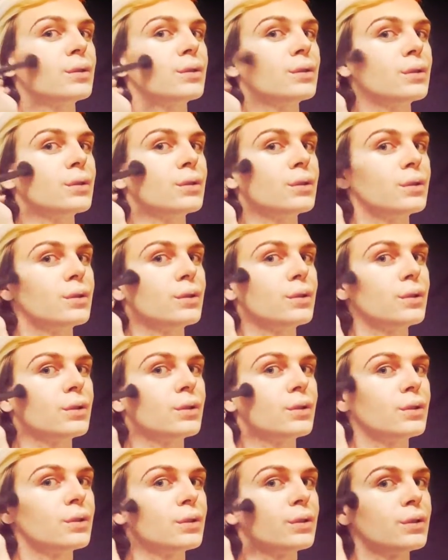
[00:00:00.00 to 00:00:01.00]

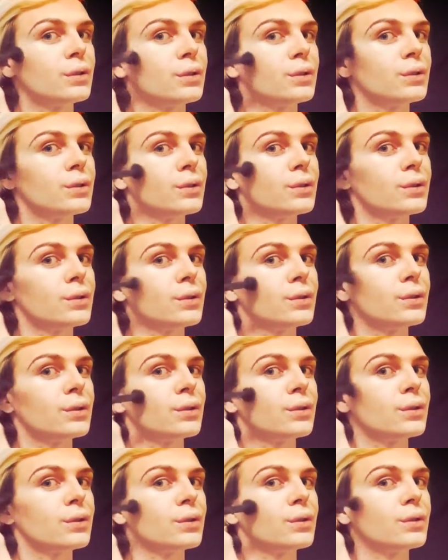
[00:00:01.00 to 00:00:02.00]

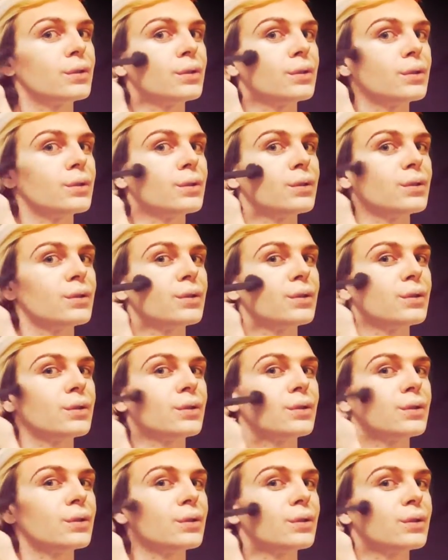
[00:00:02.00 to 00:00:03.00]

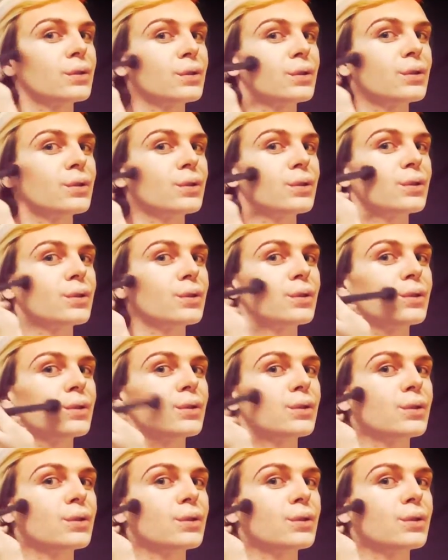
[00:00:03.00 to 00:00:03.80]
This person isn't speaking.